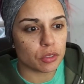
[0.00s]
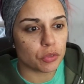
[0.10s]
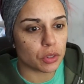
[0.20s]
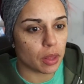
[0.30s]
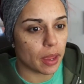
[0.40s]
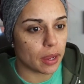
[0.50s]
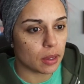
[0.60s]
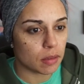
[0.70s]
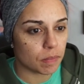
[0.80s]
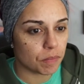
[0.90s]
for
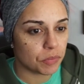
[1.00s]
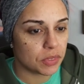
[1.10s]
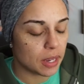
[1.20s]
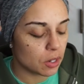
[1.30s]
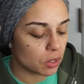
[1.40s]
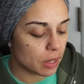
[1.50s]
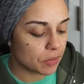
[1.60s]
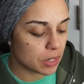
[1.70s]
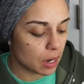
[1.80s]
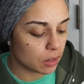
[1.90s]
like 10 or $11.